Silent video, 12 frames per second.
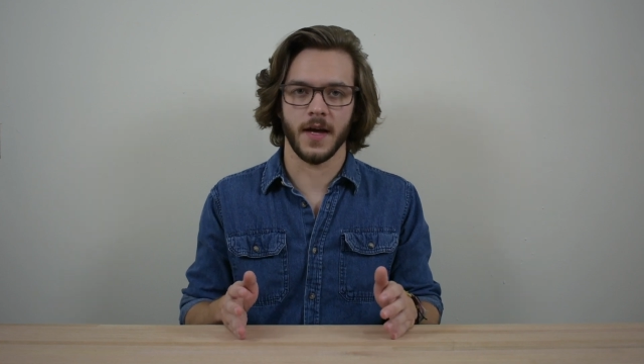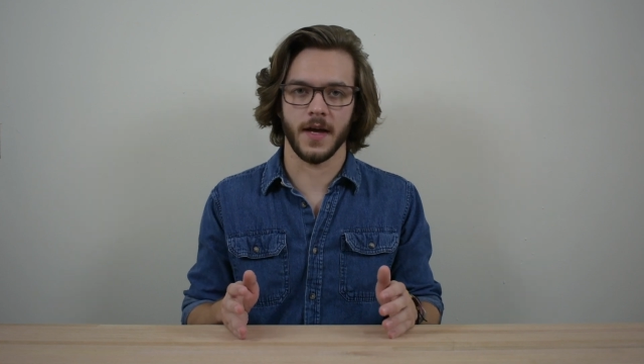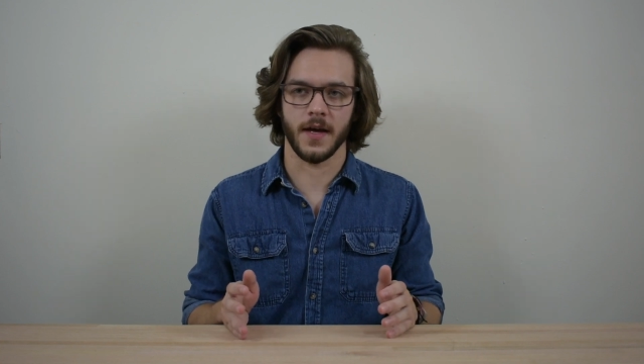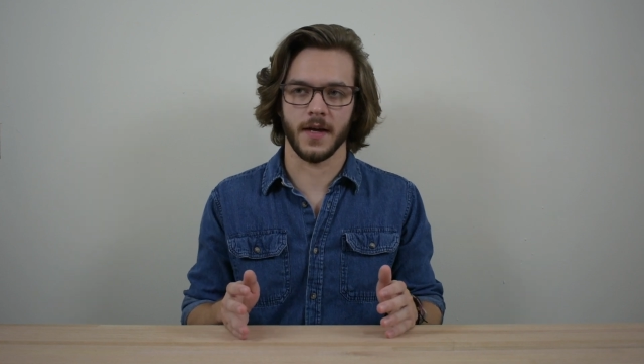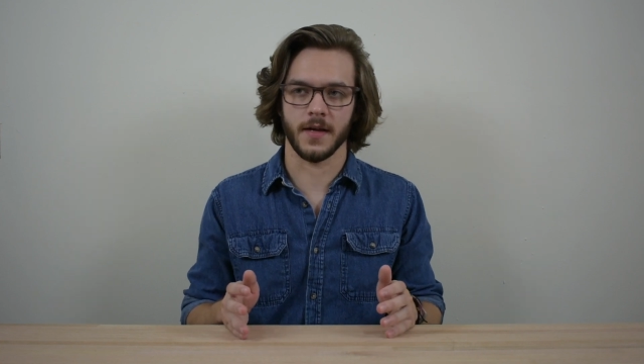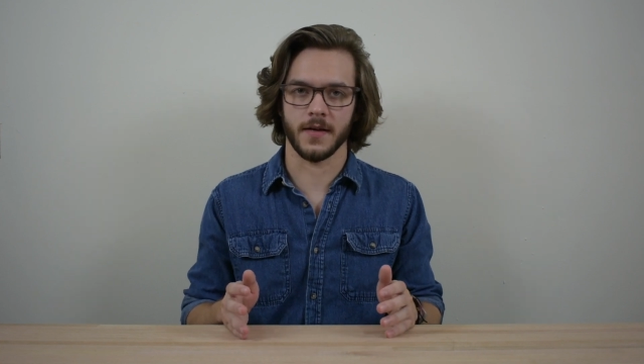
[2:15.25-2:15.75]

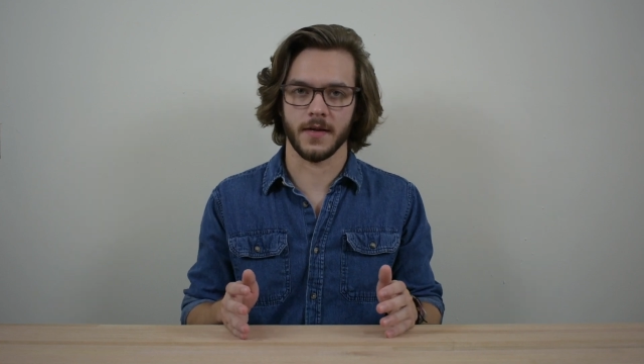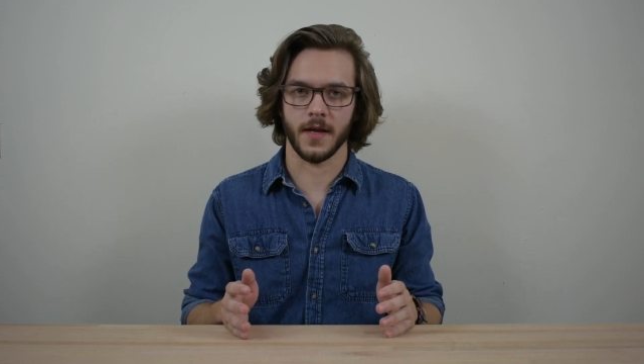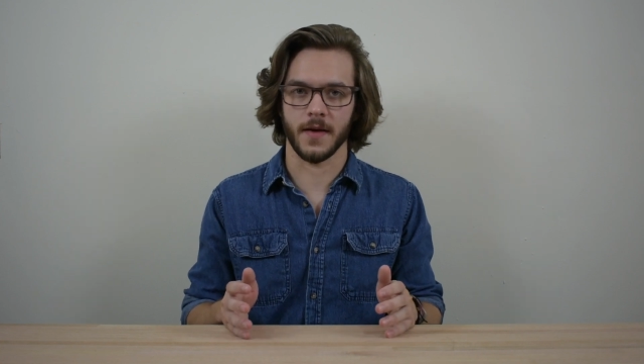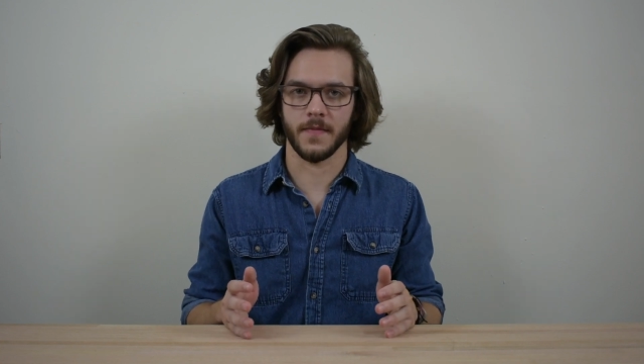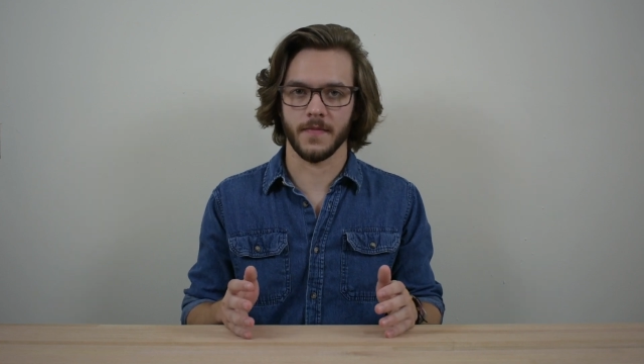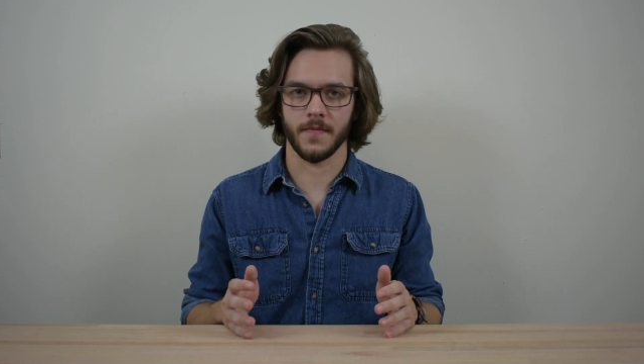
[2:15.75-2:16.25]
and
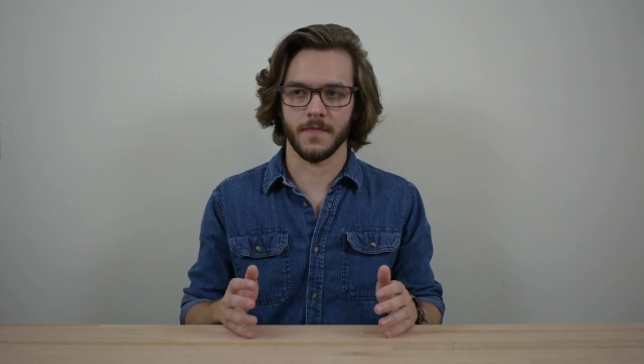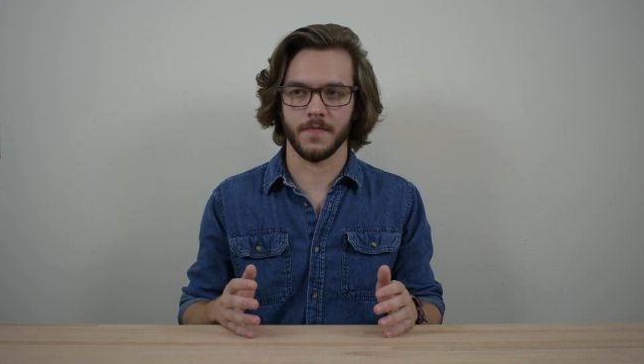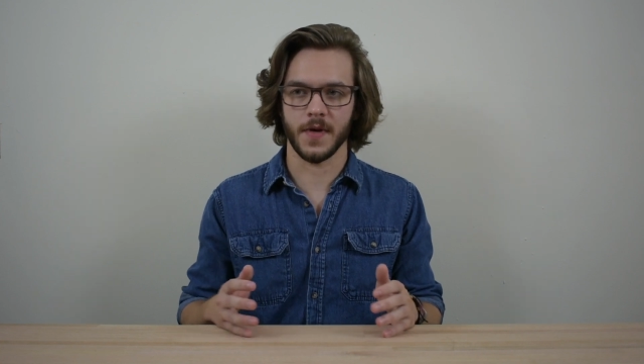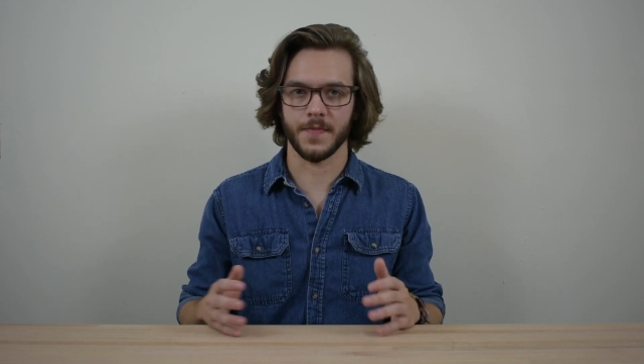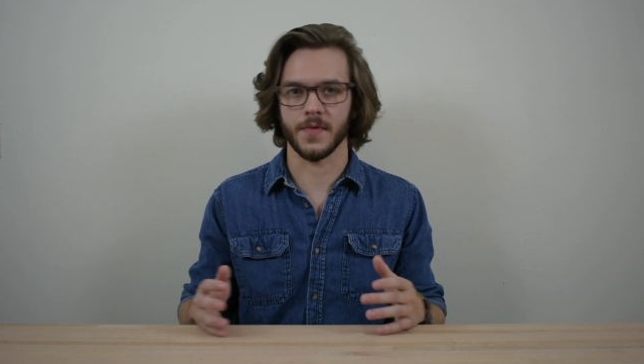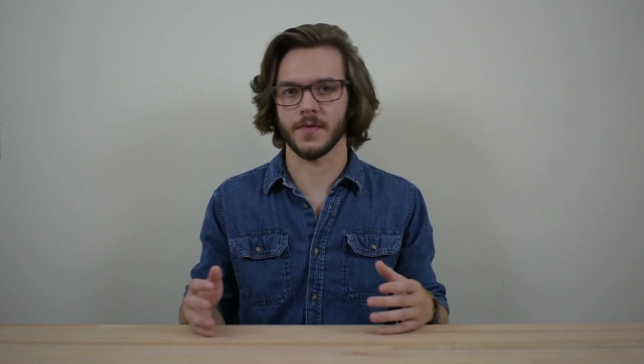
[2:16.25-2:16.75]
that
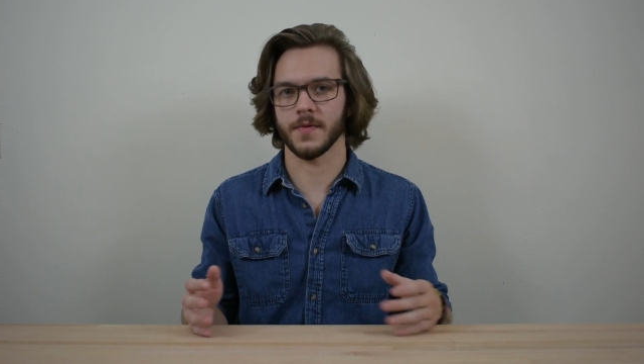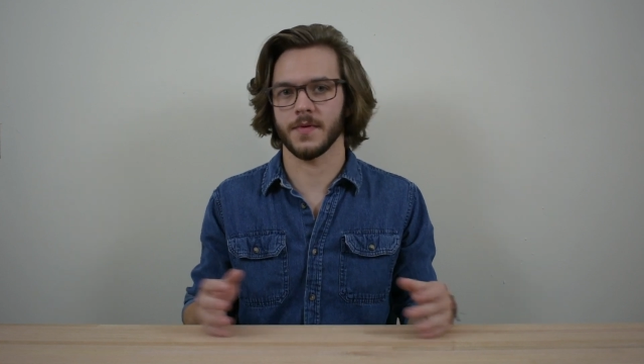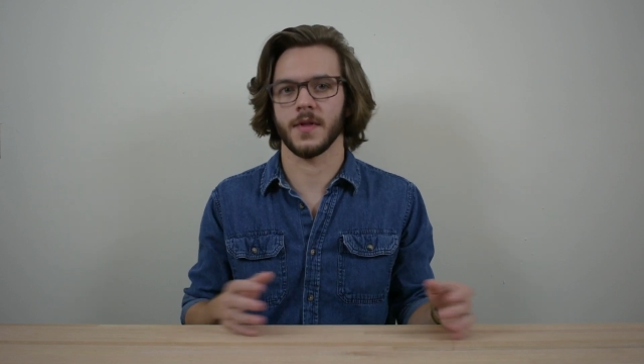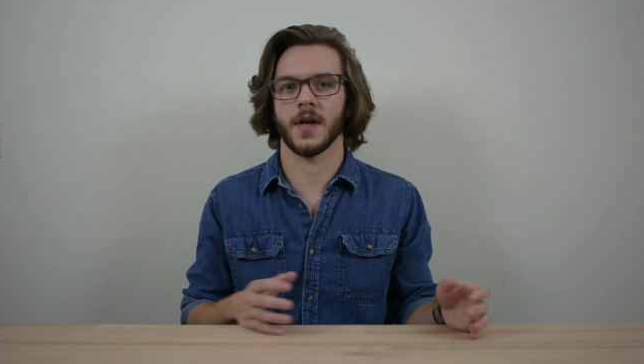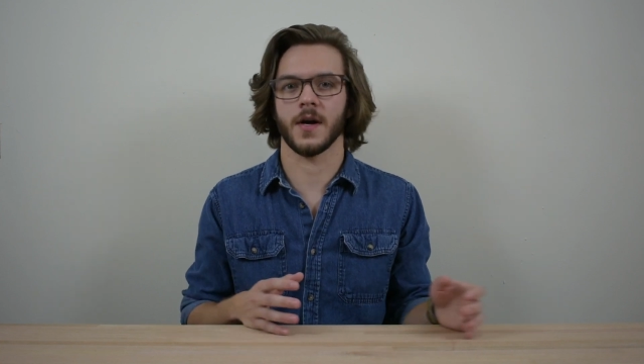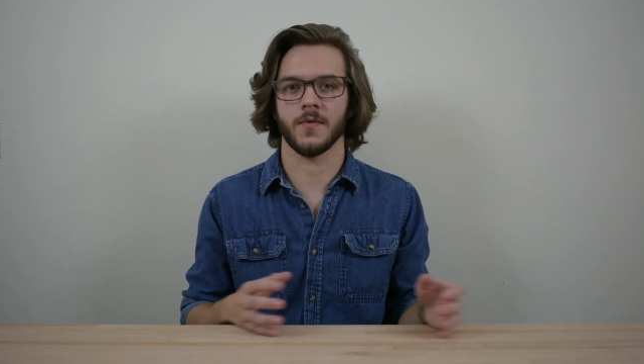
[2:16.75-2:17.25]
people
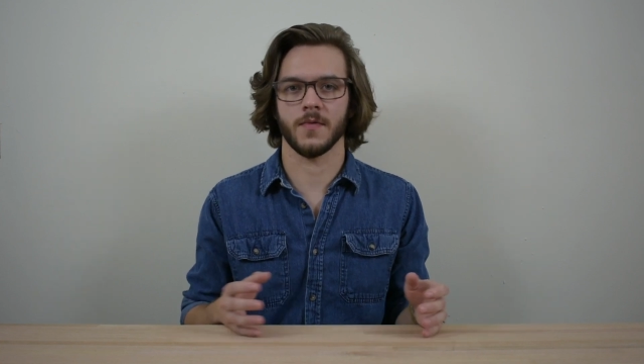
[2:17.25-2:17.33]
that I